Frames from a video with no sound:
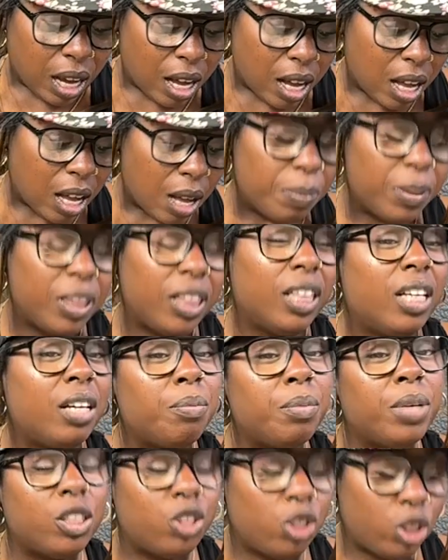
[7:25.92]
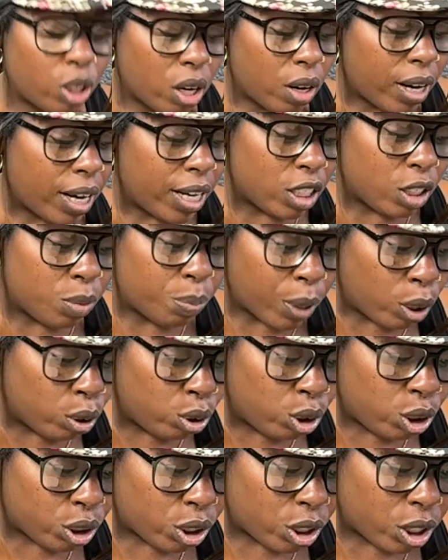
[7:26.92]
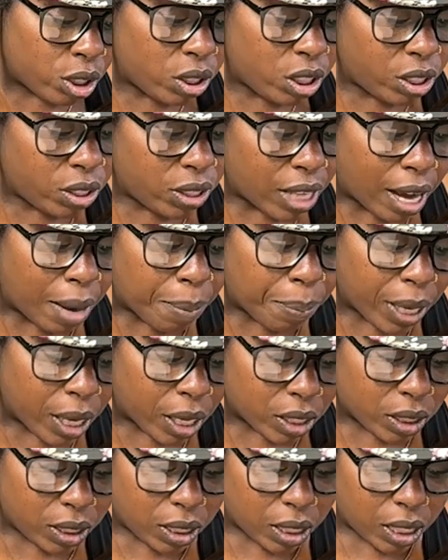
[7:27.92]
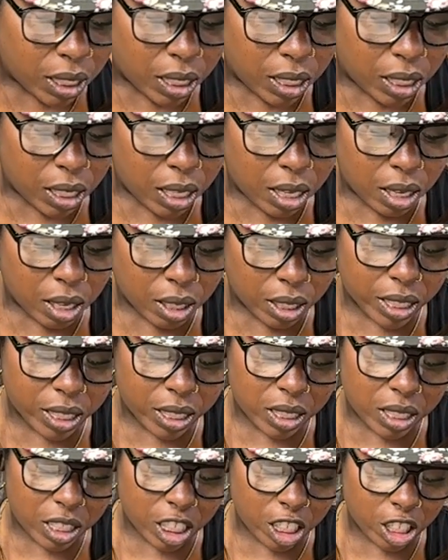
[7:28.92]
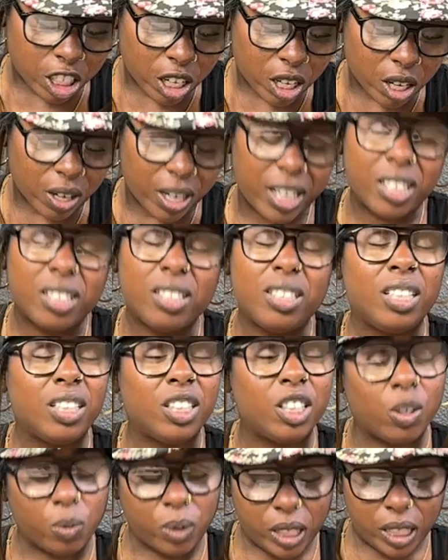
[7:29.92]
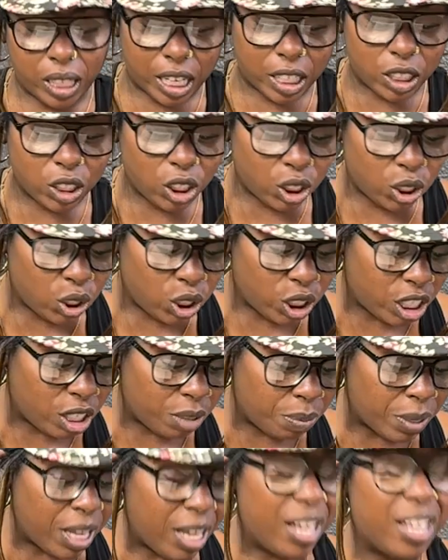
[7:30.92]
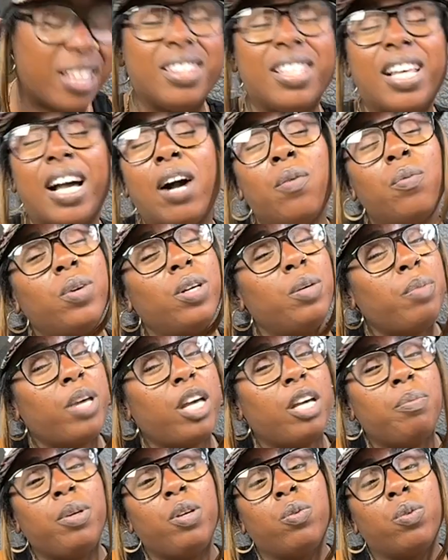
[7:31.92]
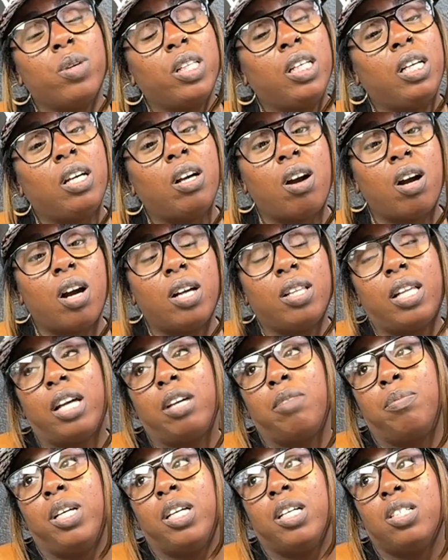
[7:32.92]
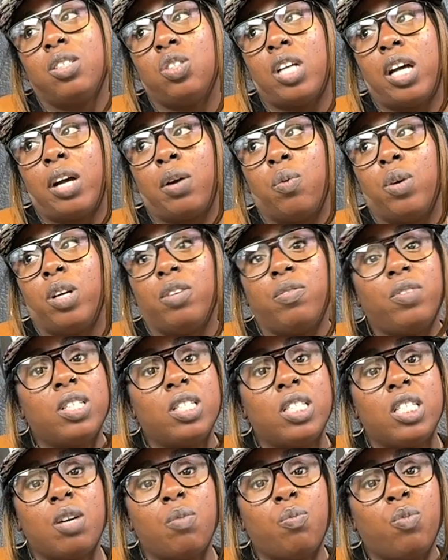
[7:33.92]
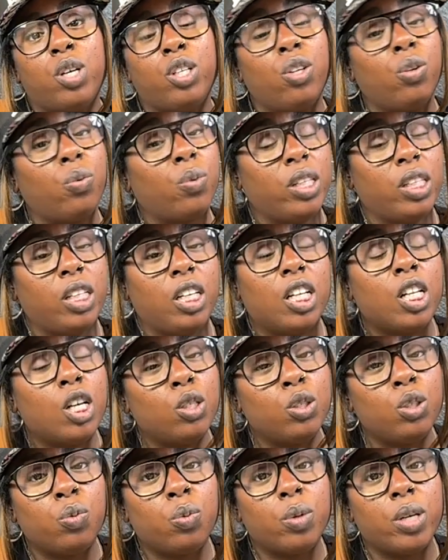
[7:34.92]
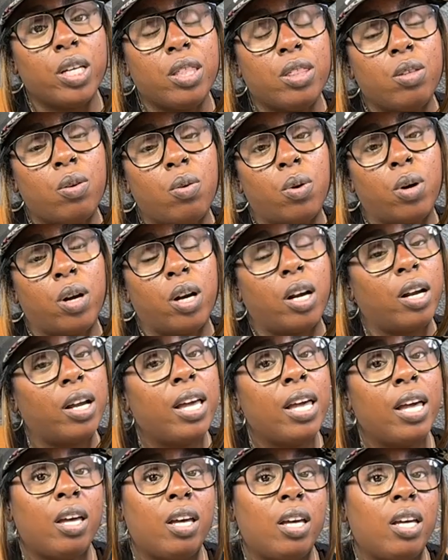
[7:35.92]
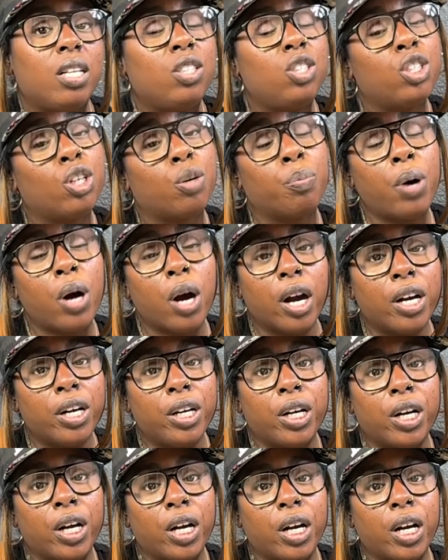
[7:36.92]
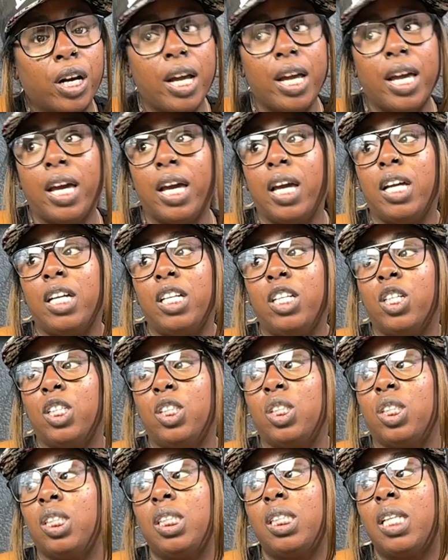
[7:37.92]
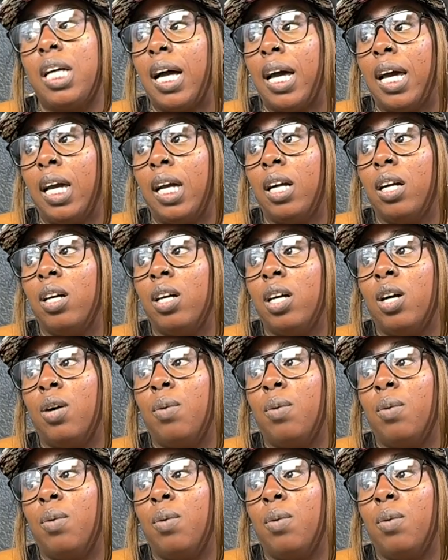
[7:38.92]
Limit your exposure to that person. Consider ending the relationship. That one may be really hard, like, because, like, what if it's someone you're really close with, or it's your partner, and you're just like,